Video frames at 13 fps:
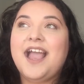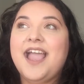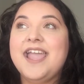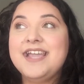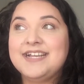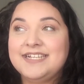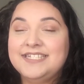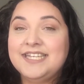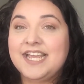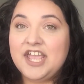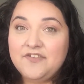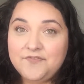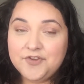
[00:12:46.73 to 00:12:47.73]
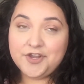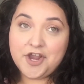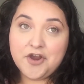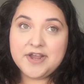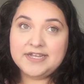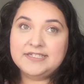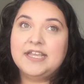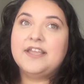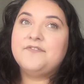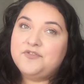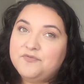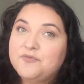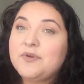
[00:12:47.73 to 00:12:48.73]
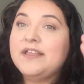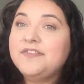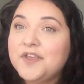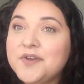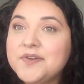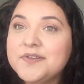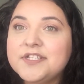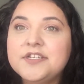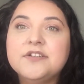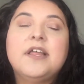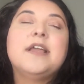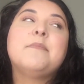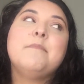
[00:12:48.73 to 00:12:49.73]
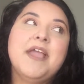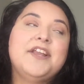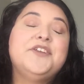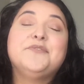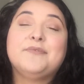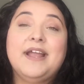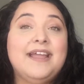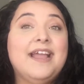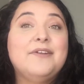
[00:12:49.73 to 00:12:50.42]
And if you're curious, like if you've read those and you're like, man, you're right,